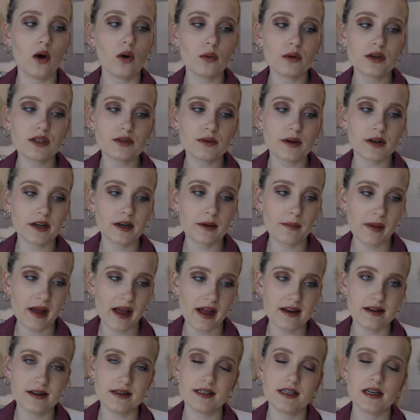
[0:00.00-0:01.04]
always
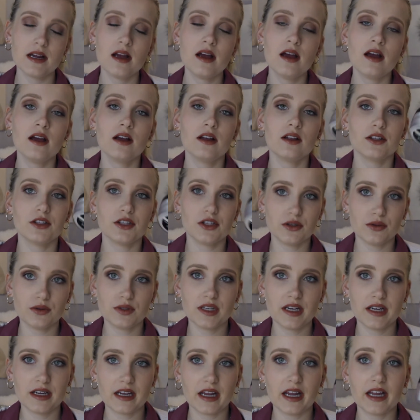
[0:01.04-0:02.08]
recommend
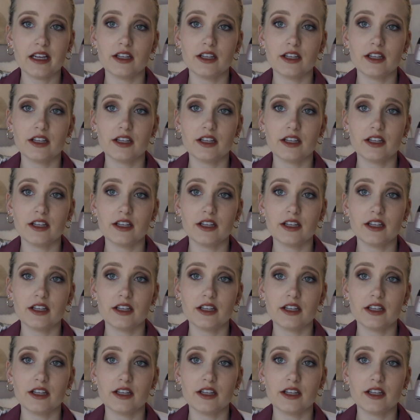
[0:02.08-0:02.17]
using